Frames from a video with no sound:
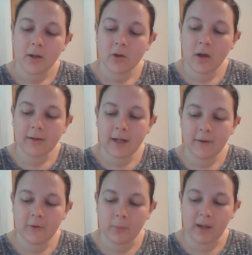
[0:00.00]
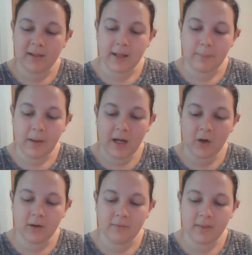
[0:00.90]
Tonk had explained that a
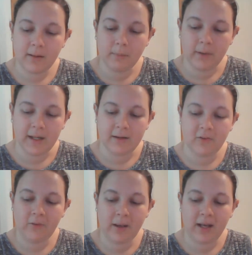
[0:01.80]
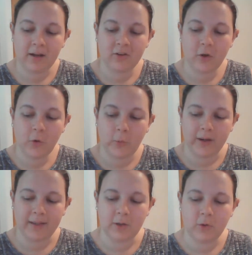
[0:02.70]
pair of thin blades spinning so
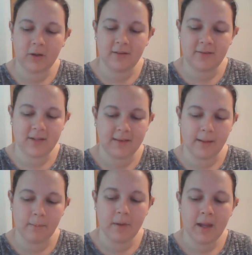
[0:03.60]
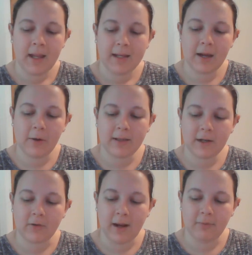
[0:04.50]
quickly you couldn't see them carried the
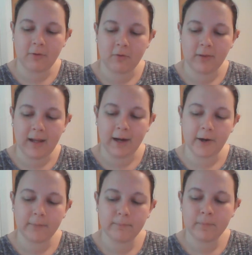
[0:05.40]
craft through the air.